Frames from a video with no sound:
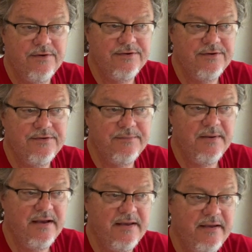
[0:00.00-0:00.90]
you know you
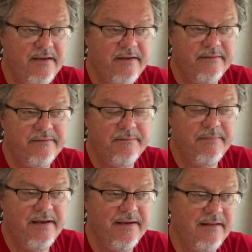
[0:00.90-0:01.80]
buy a you
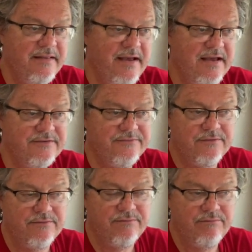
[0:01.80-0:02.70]
buy a glass
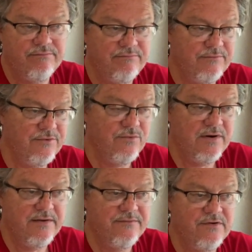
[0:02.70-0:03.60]
for you know
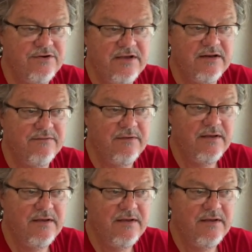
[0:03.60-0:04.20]
whatever, and you get it,